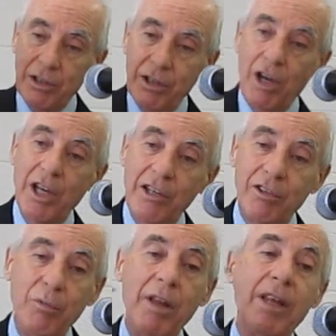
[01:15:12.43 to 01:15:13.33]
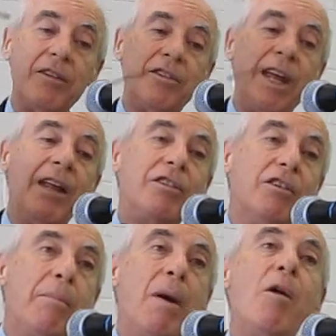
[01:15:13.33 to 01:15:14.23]
God, he's the one that stands
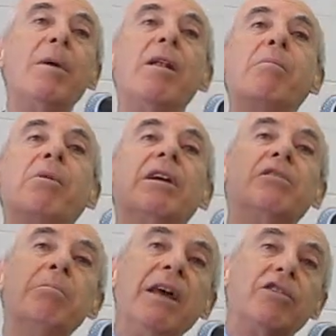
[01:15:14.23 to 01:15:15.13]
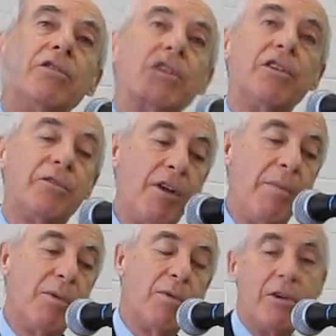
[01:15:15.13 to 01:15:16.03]
in the pulpit and brings messages
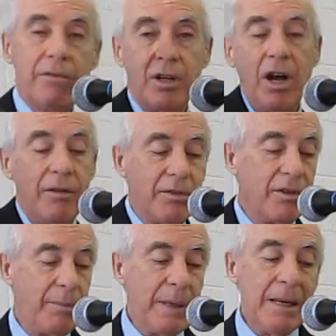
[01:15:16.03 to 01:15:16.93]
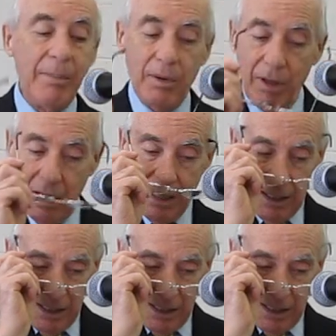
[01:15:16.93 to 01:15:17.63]
from the Word of God for the people.